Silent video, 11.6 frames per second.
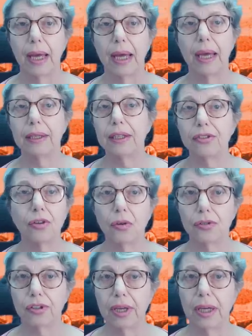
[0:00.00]
And it's
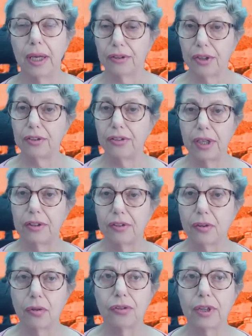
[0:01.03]
causing, as I said, it's
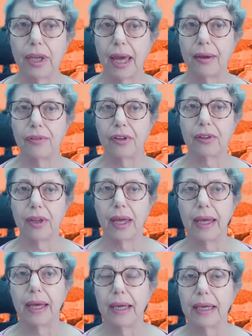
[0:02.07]
causing havoc there,